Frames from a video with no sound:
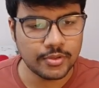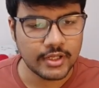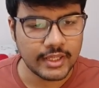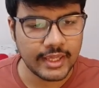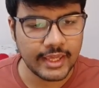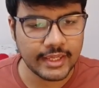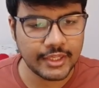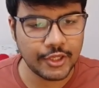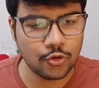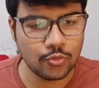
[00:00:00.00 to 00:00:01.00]
a
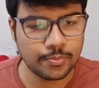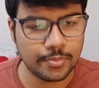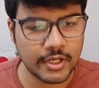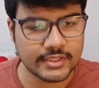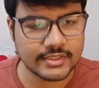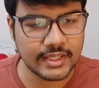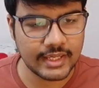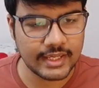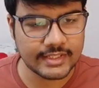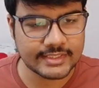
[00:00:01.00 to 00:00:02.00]
cube plus
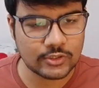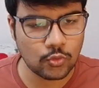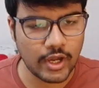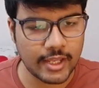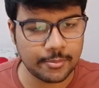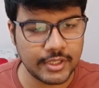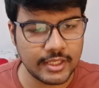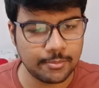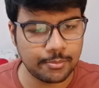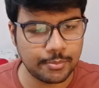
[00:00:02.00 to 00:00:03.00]
a square
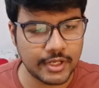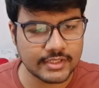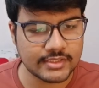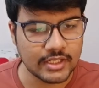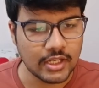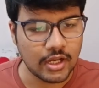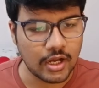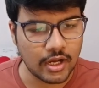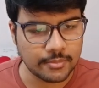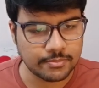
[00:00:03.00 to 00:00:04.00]
b plus uh,